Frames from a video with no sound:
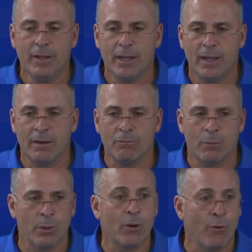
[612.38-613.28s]
uh,
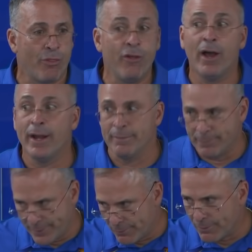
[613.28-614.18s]
when we go thud and
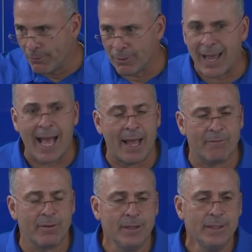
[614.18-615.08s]
we don't go
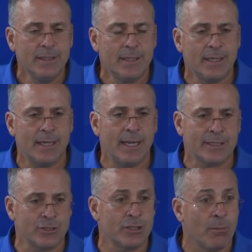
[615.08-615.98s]
live. Uh,
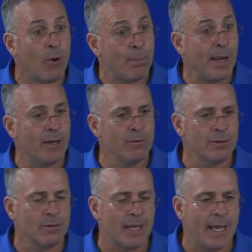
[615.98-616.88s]
actually, tomorrow we'll probably go a
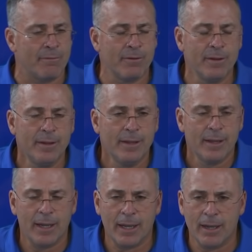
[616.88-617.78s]
little live,
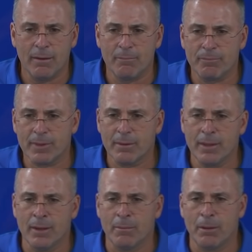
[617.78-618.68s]
um,
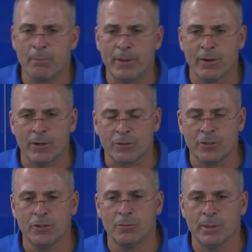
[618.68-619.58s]
you know, a period or
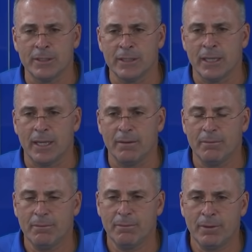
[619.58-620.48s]
two. But, uh,
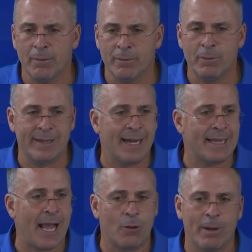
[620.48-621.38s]
you know, we, we got to
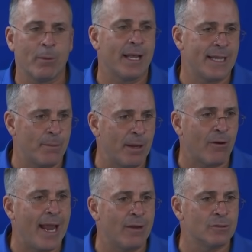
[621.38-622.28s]
tackle better. We got to take
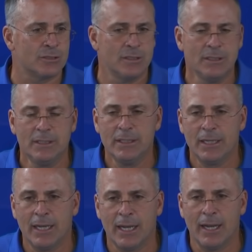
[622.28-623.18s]
better angles.
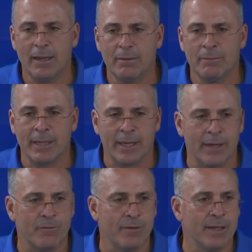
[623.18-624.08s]
Uh, and we got to
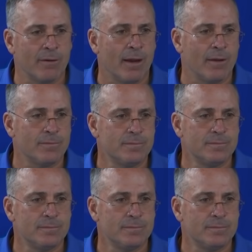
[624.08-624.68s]
get our feet in the ground.